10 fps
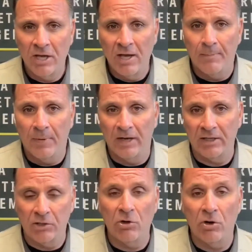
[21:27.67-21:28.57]
but
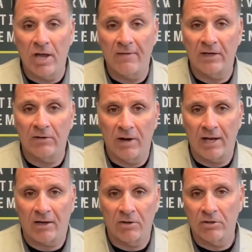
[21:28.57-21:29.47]
you don't have any
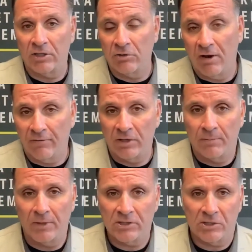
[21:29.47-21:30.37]
record that you ever did
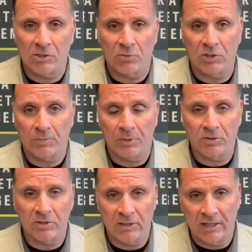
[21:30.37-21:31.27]
business with this
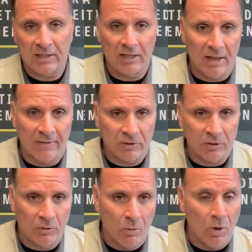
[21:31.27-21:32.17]
person, yet they left
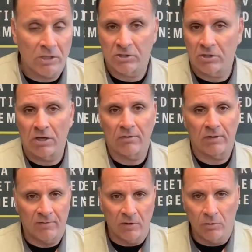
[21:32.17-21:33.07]
you a 1-star
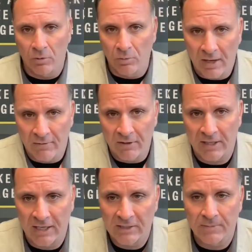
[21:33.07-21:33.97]
review or whatever the
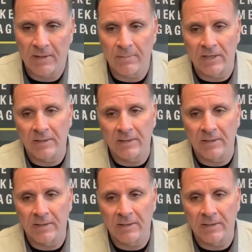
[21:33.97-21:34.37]
case may be.